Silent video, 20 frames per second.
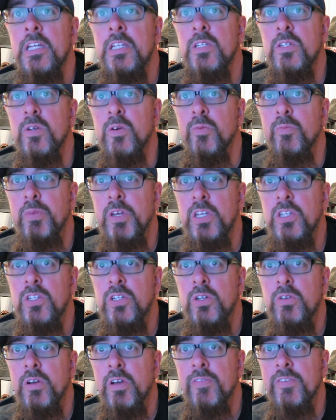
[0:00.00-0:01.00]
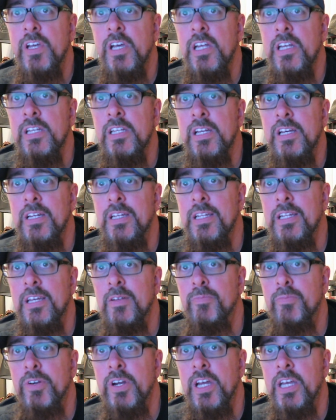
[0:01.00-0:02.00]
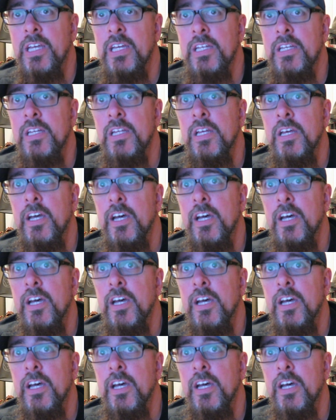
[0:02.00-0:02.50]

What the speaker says: So Big Show, I've gotten that bracket.